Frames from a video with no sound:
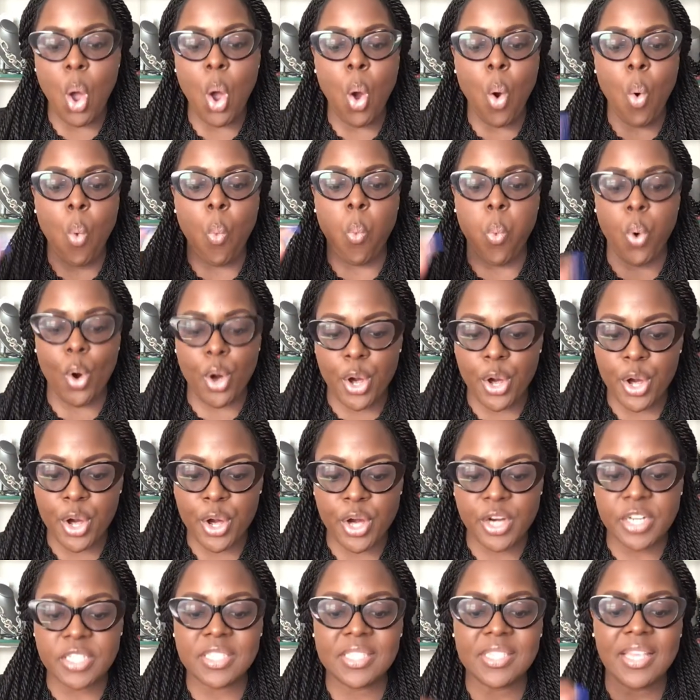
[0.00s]

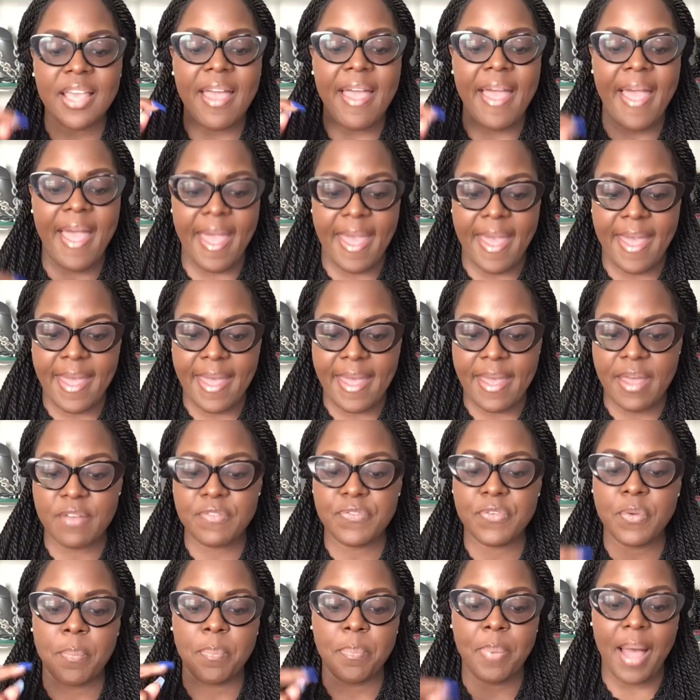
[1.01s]
Words
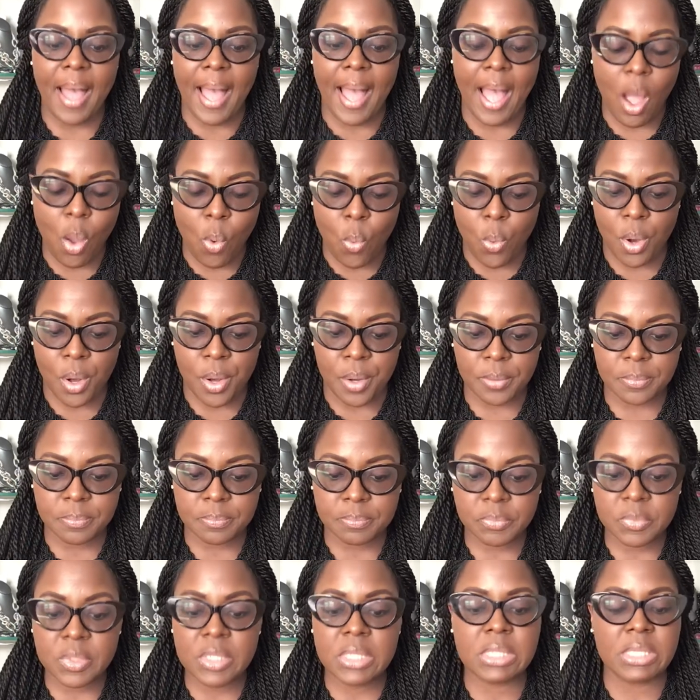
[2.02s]
have power.
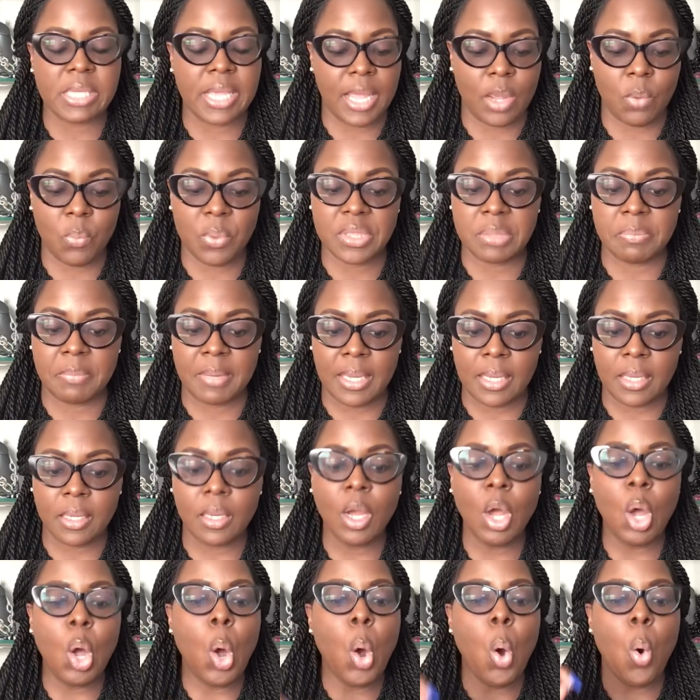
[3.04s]
Say it with me.
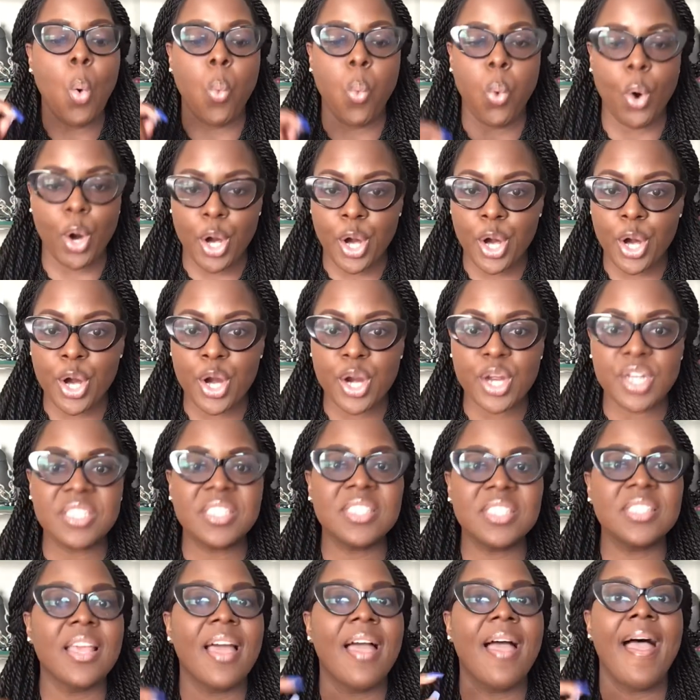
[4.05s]

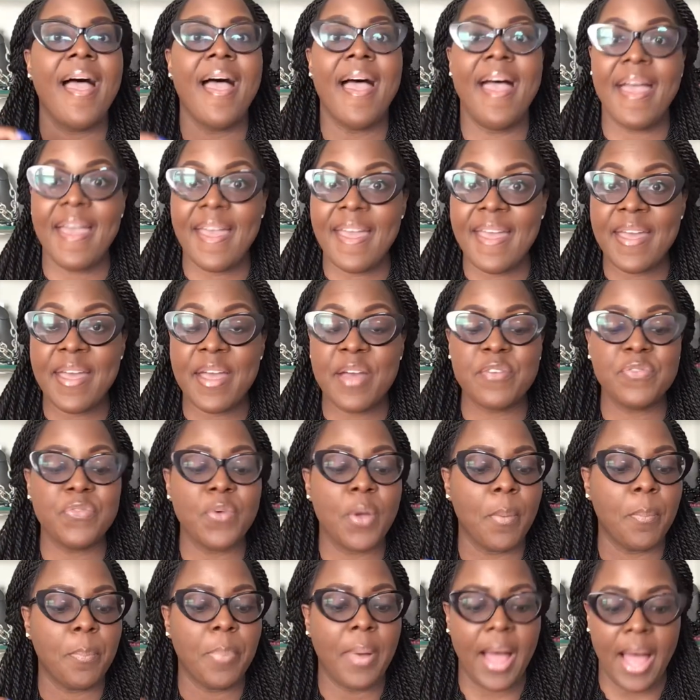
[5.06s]
Words have
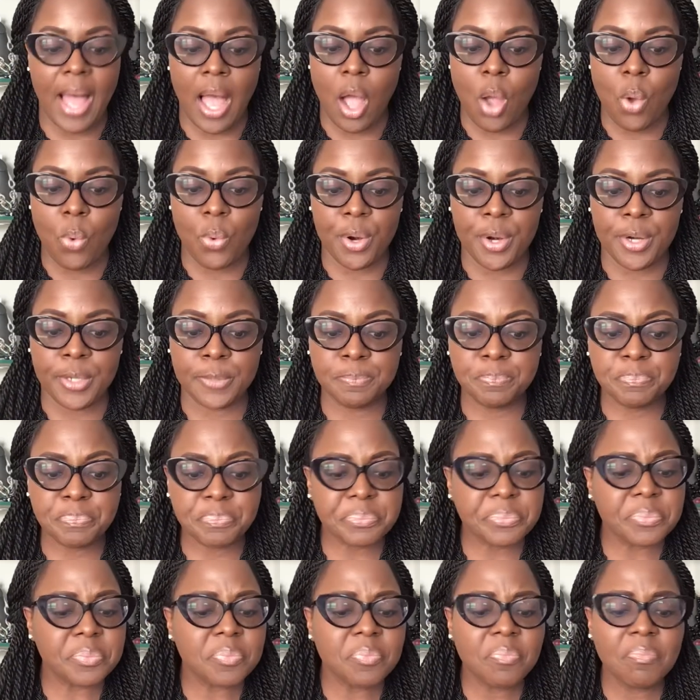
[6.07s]
power.
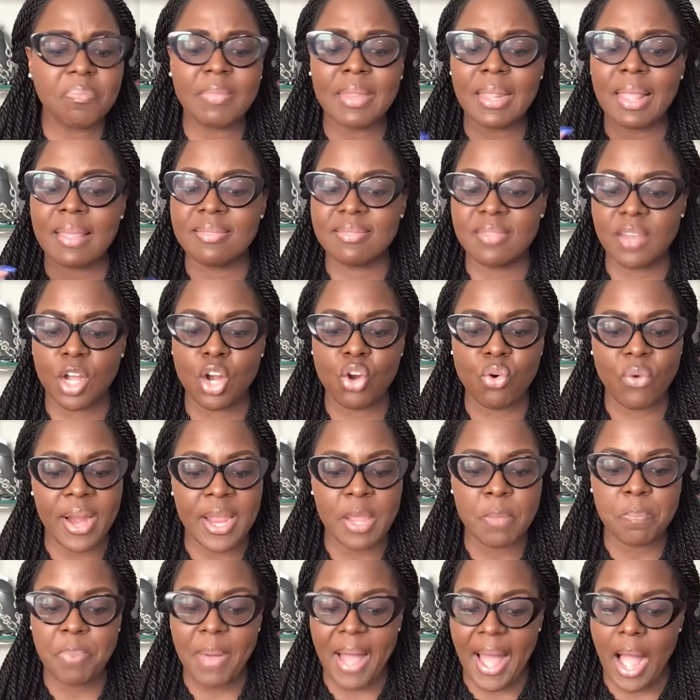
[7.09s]
The
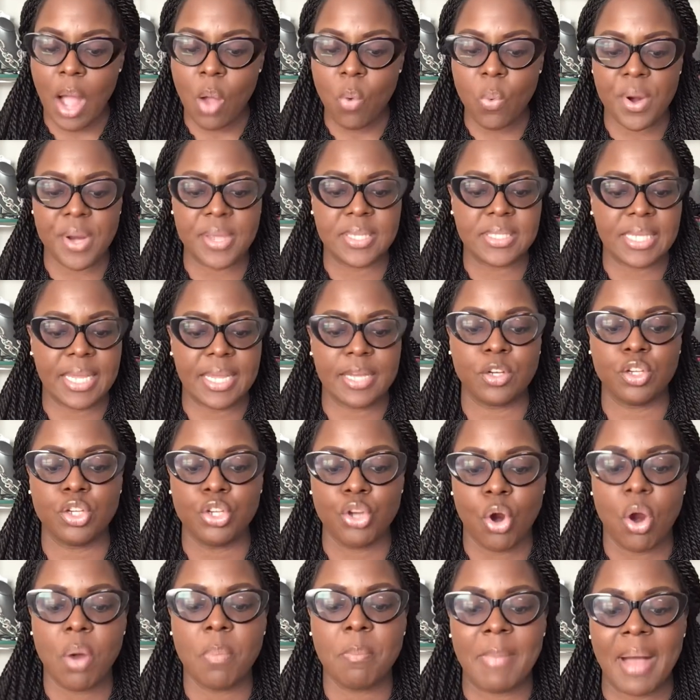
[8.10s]
great power is in
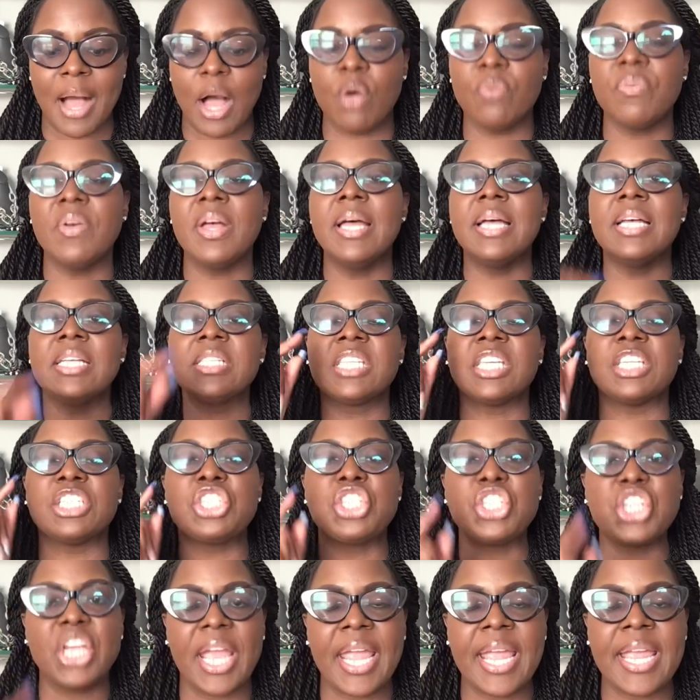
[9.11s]
your mouth to
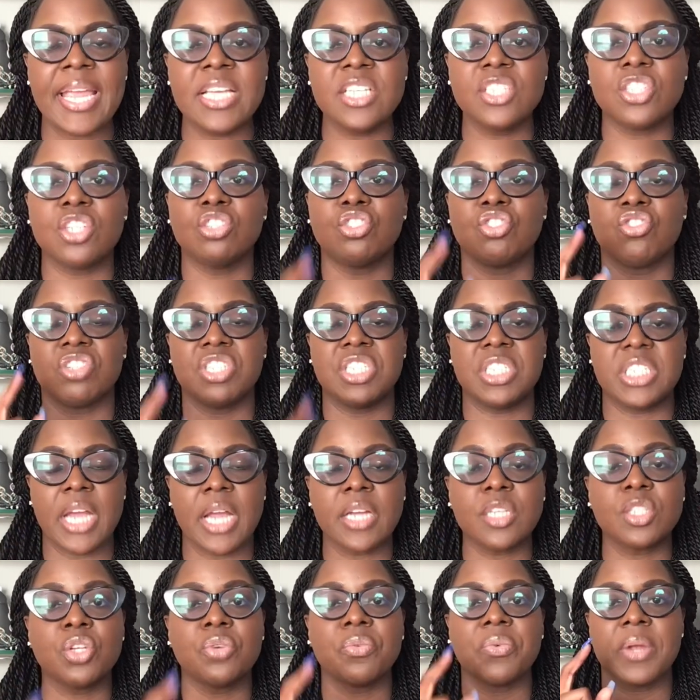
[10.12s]
change the
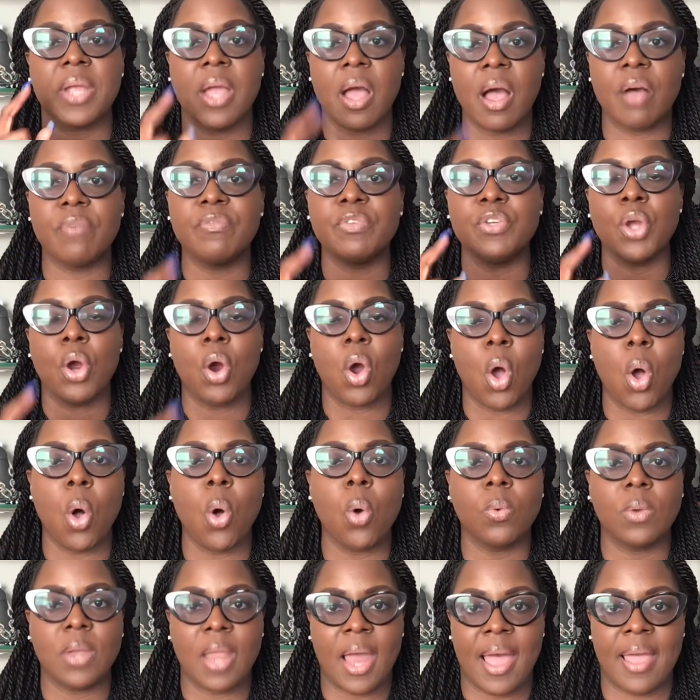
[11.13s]
trajectory of your
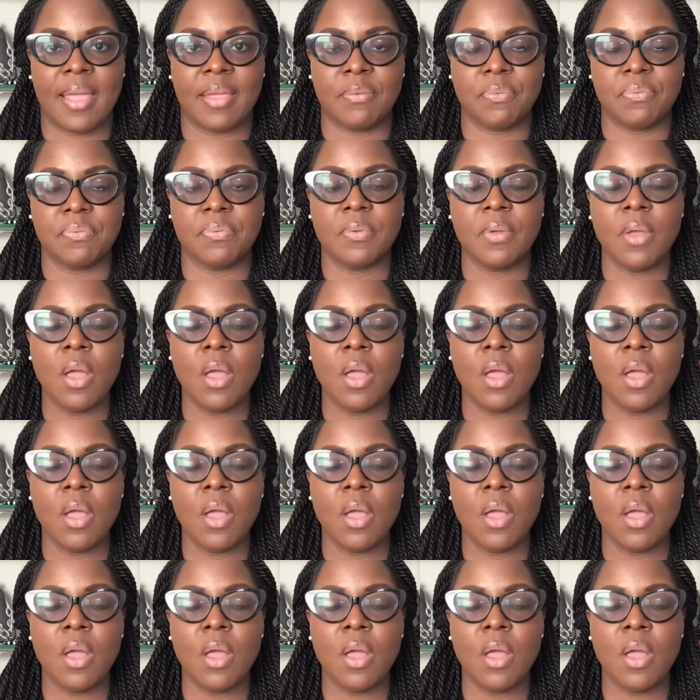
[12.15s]
own life.